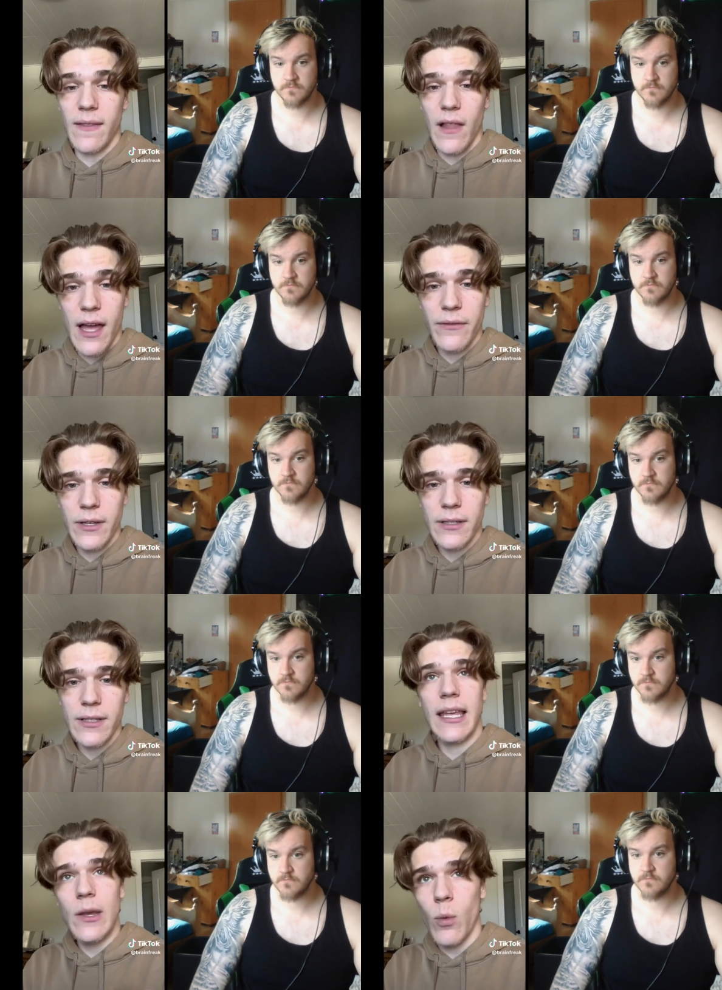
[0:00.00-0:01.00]
Speaker 1: Lava.
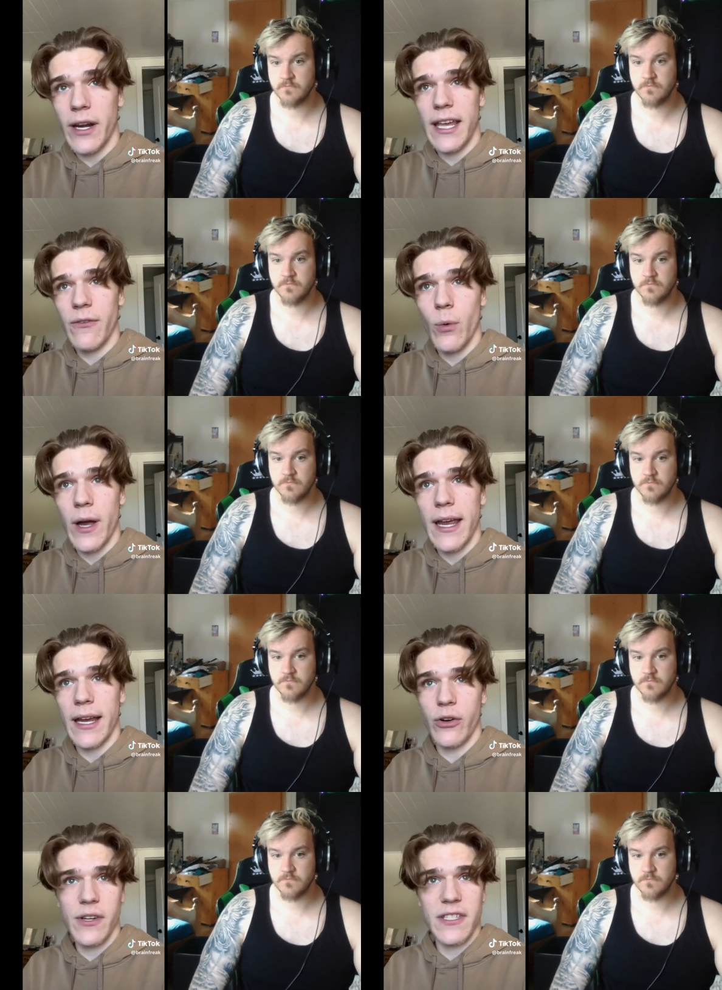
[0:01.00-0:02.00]
He won a giveaway and
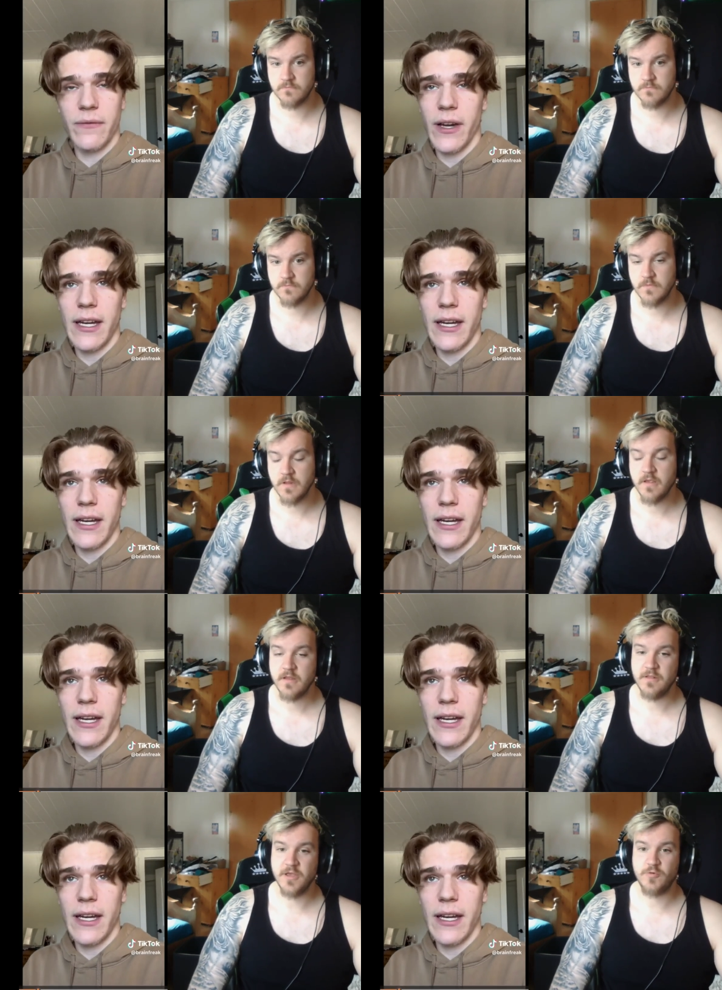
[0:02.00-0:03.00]
Kris invited.
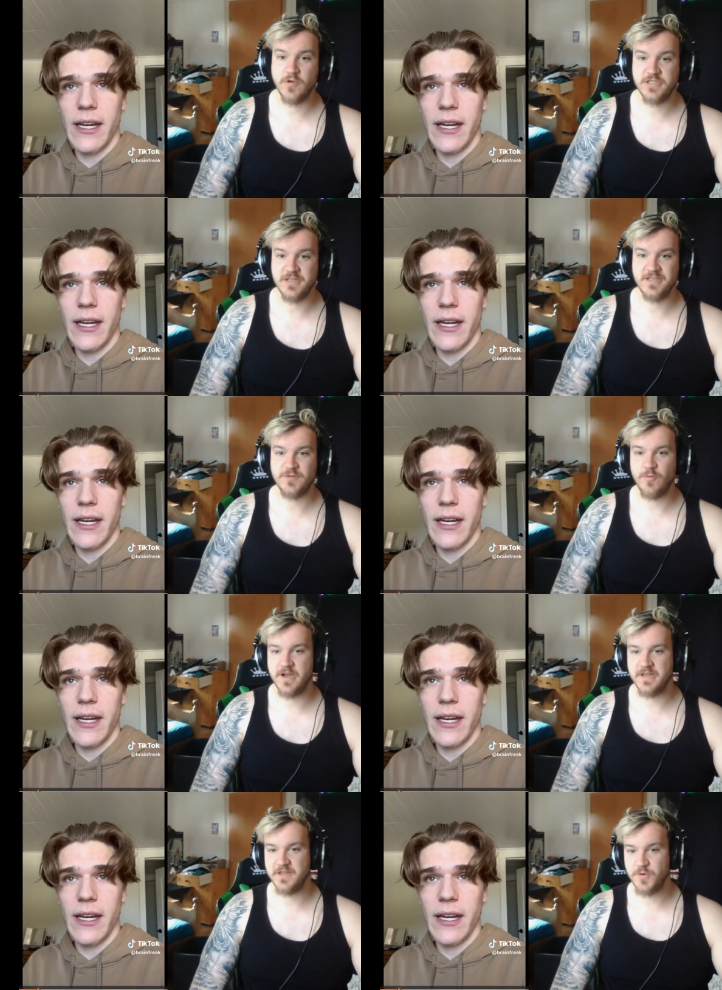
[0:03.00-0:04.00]
Speaker 2: The question is
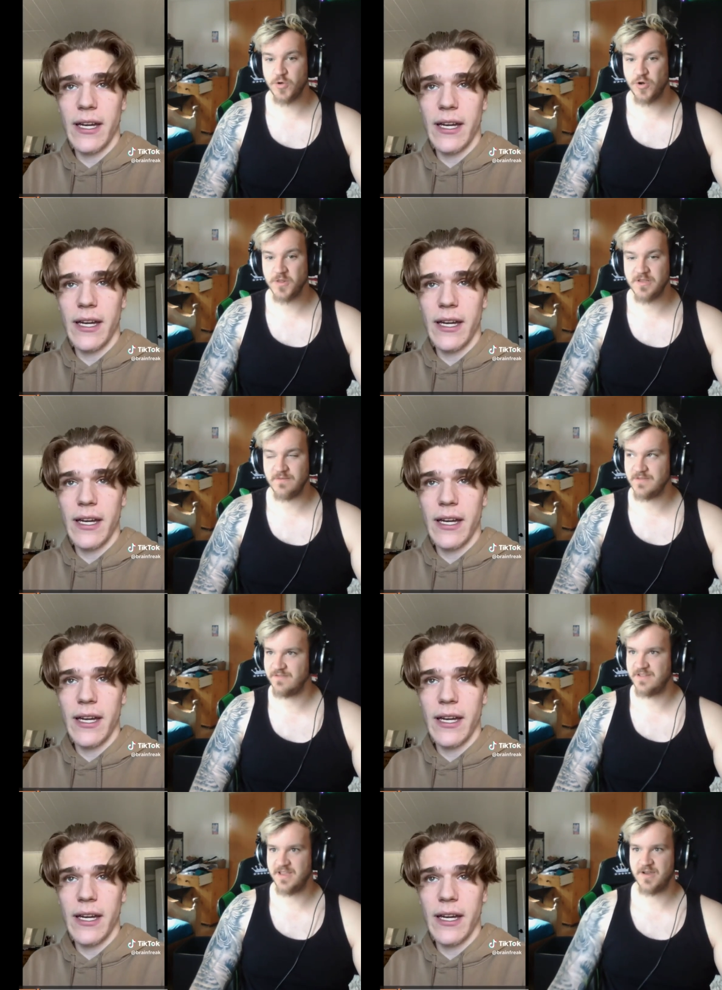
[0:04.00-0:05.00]
why did you hold them
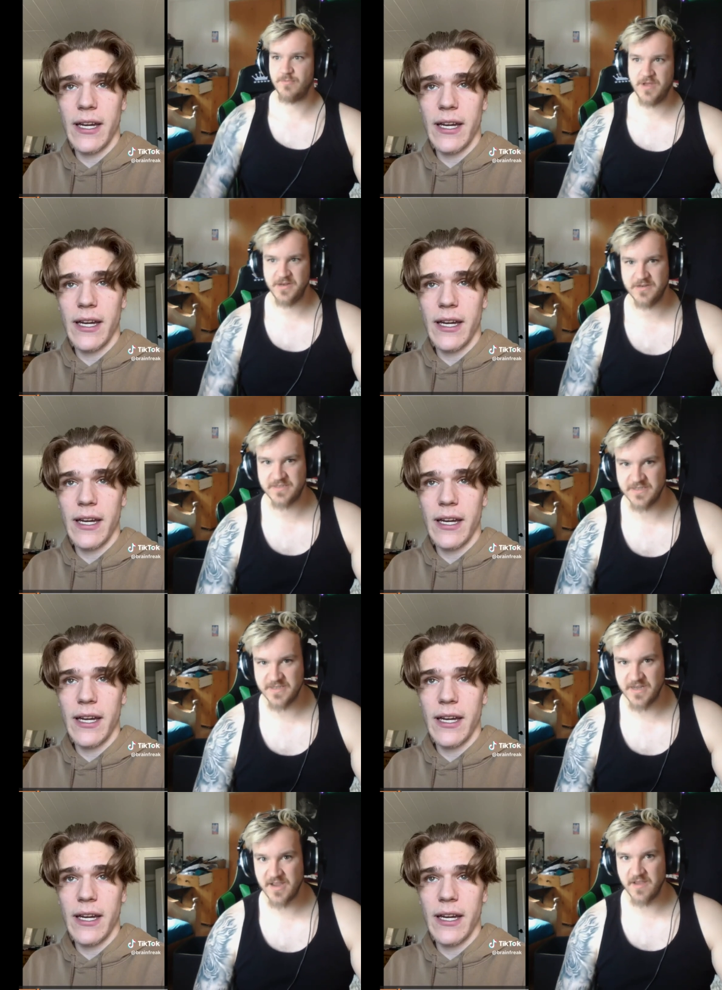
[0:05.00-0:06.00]
if they are minors and
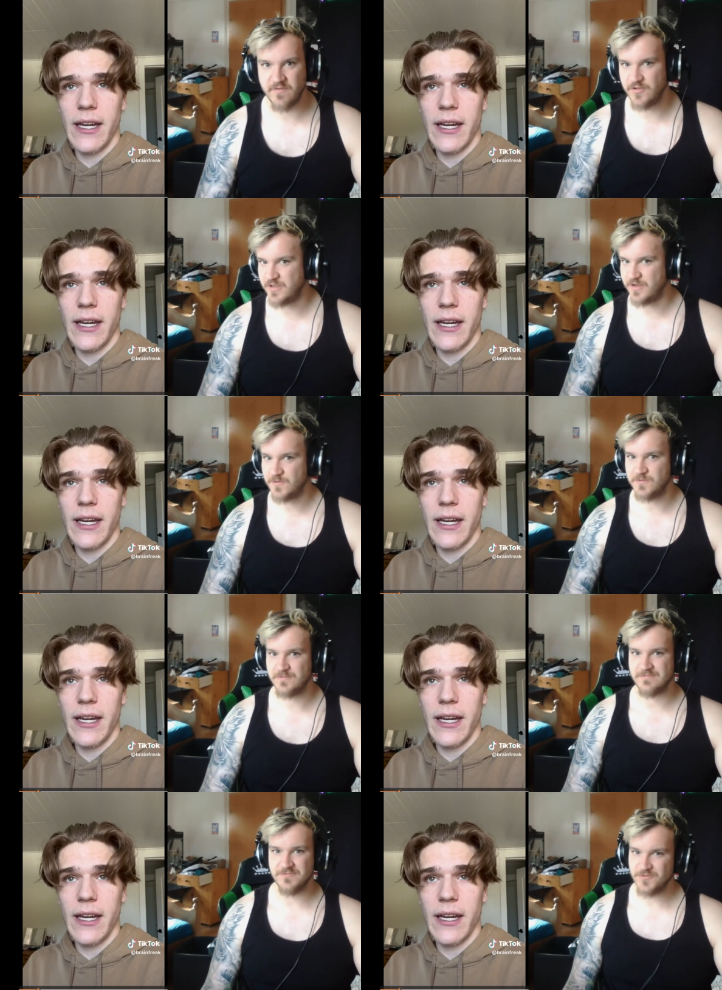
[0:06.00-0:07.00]
they have nothing to
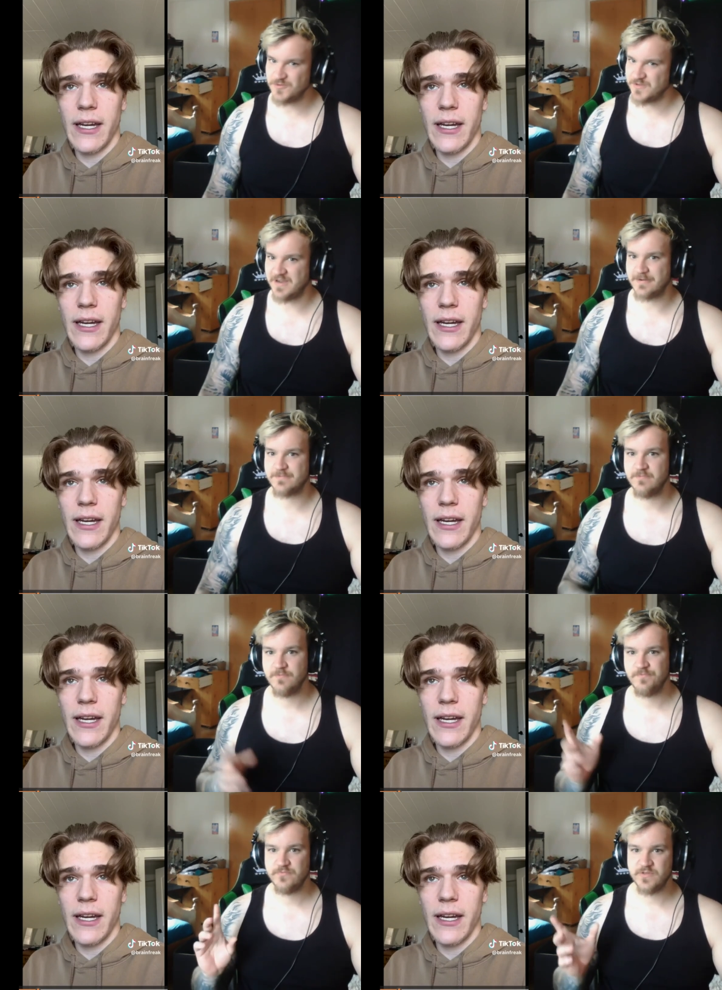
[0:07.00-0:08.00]
do there?
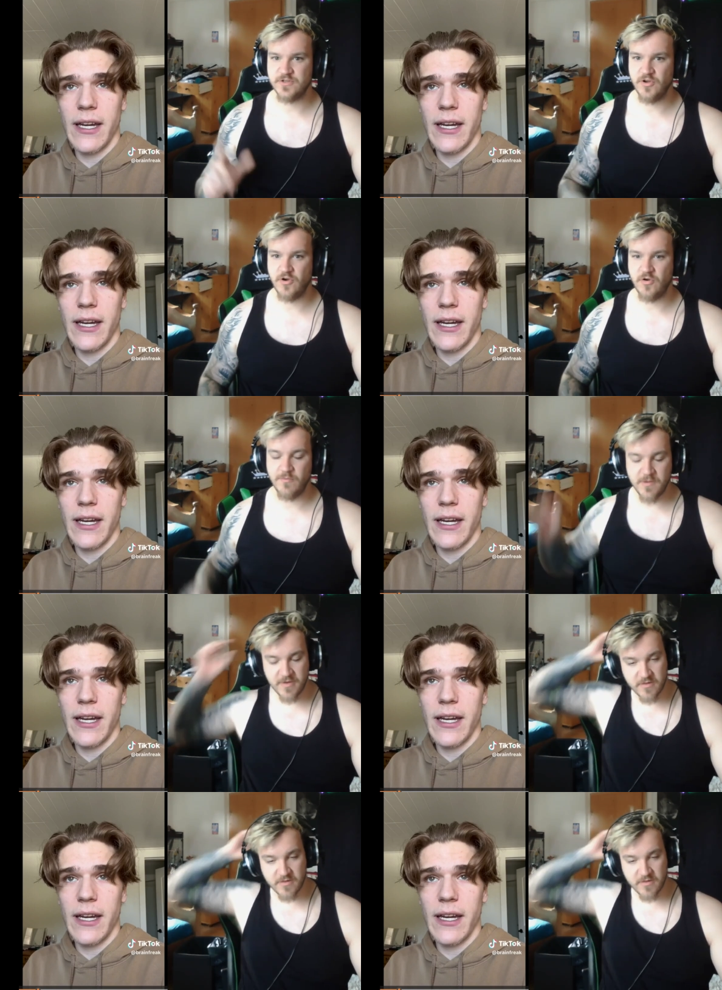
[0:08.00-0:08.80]
So maybe